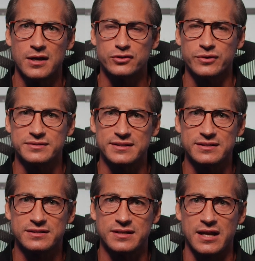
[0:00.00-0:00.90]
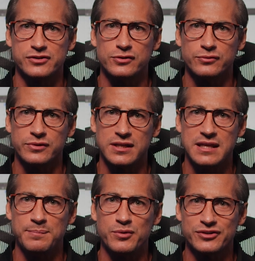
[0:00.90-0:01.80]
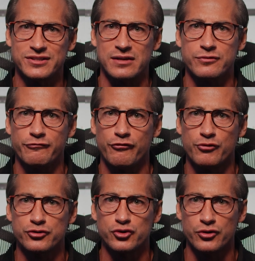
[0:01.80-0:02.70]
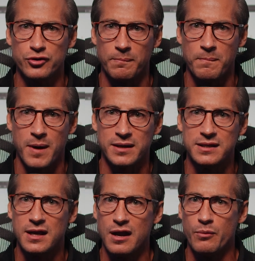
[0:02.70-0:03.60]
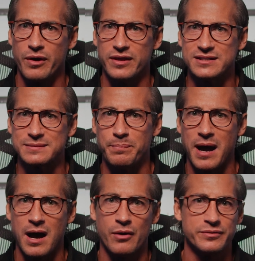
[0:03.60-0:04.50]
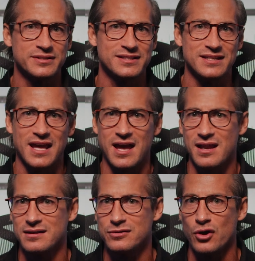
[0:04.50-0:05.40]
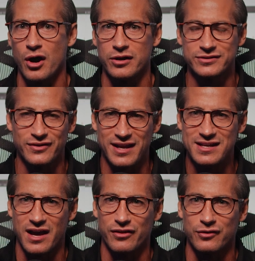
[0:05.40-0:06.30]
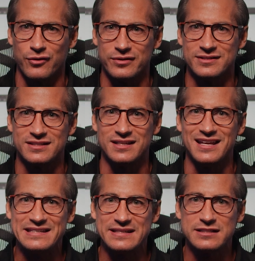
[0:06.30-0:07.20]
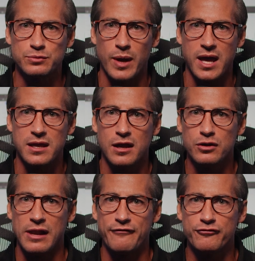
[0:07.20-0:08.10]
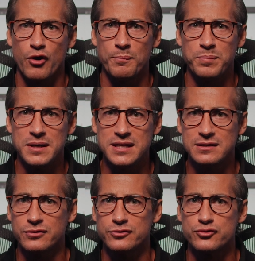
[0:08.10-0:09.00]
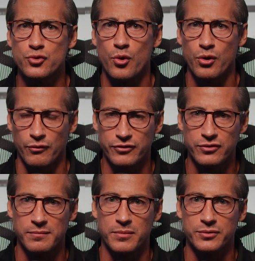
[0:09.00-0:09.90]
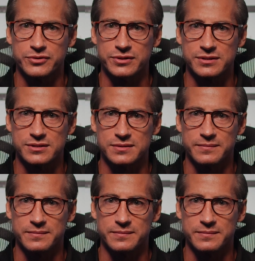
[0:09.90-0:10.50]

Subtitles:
So it's essential to keep your central focus on your money, whether it's pounds, yen, dollars or any other currency. This way, you'll have complete control over your emotions.